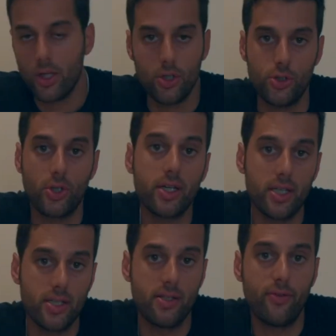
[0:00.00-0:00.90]
Sugar
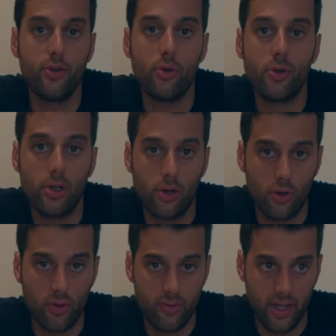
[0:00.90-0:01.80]
is the fuel
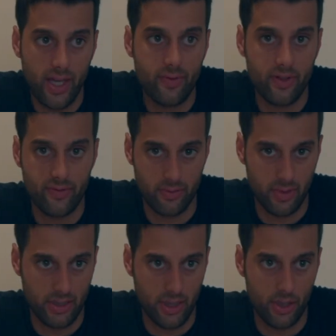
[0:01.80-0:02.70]
of every
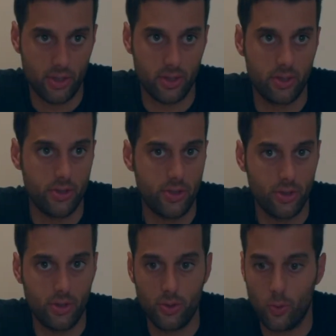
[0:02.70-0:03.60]
fermentation,
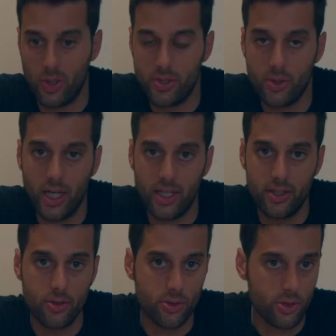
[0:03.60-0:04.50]
so once you
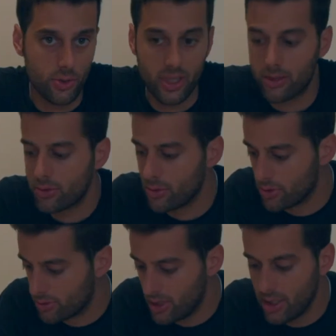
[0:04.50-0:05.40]
add your sugar to
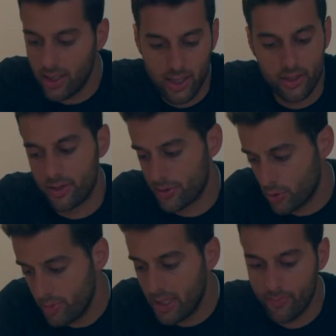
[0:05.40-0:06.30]
your tea and
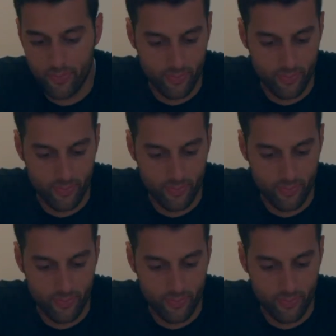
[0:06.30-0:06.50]
SCOBY,